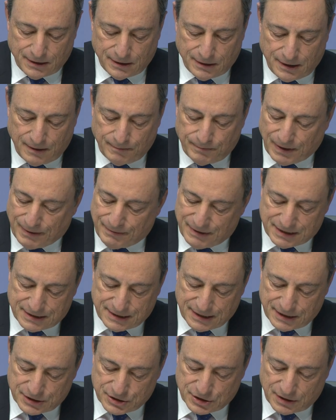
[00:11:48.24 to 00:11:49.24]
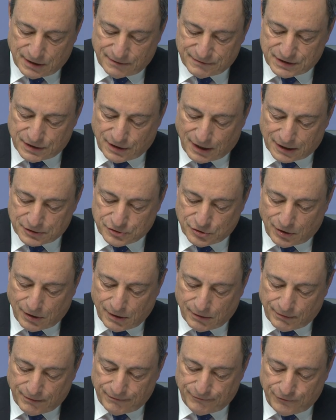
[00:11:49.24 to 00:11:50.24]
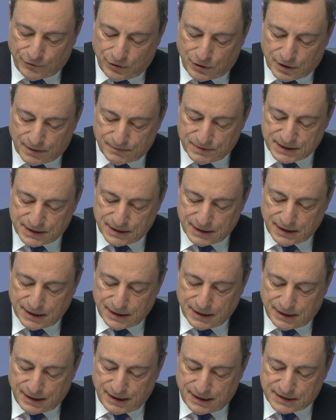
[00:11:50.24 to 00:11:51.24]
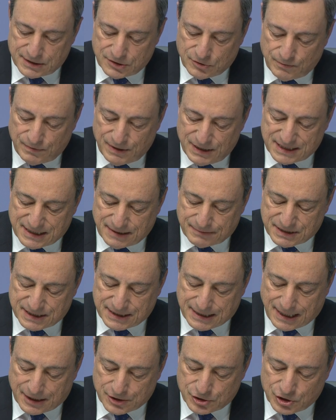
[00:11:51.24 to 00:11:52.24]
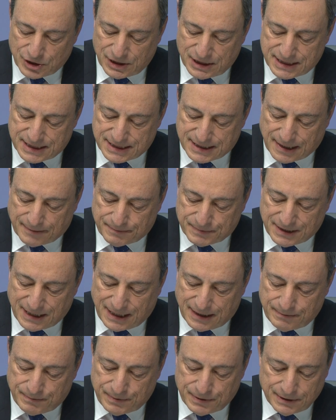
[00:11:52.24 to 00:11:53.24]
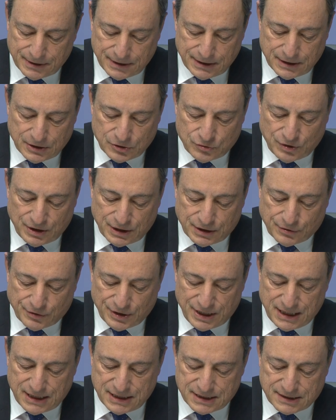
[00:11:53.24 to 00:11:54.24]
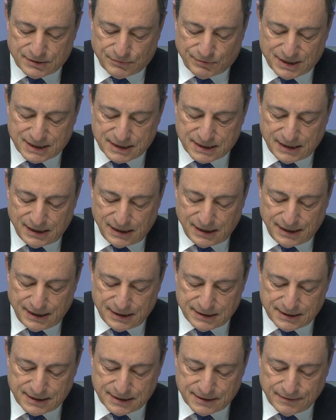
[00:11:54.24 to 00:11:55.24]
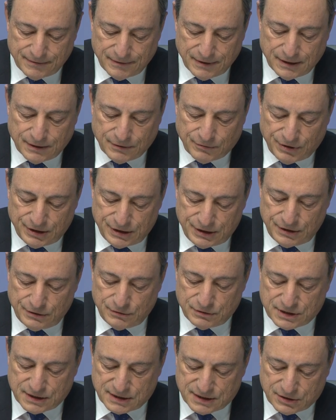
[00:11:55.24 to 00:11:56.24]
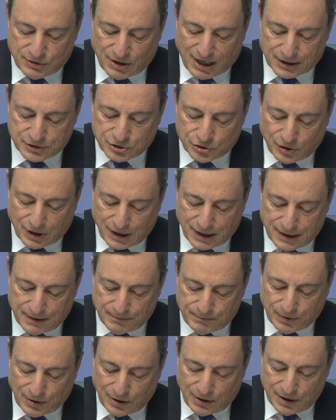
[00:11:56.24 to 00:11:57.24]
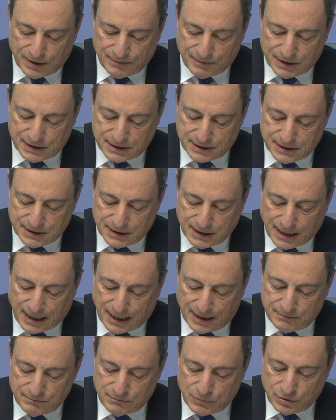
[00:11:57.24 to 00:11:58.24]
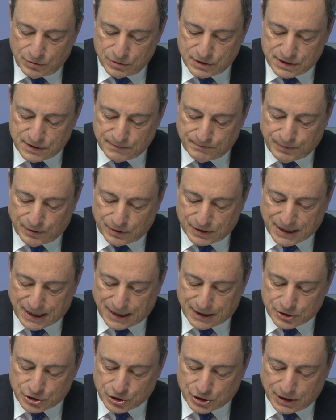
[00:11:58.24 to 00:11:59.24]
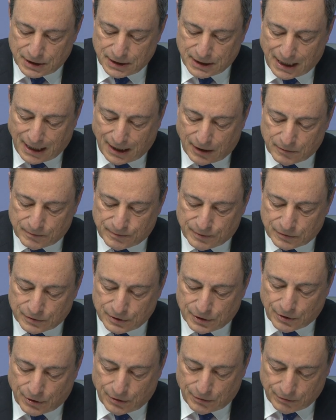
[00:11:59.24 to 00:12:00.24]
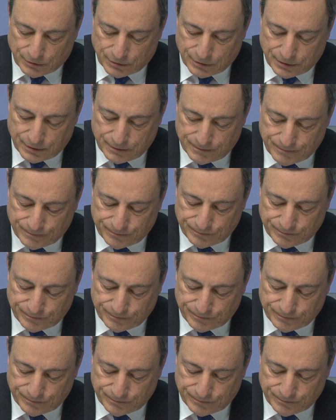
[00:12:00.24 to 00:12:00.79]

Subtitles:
The implementation of structural reforms needs to be substantially stepped up to increase resilience, reduce structural unemployment, and boost potential output growth.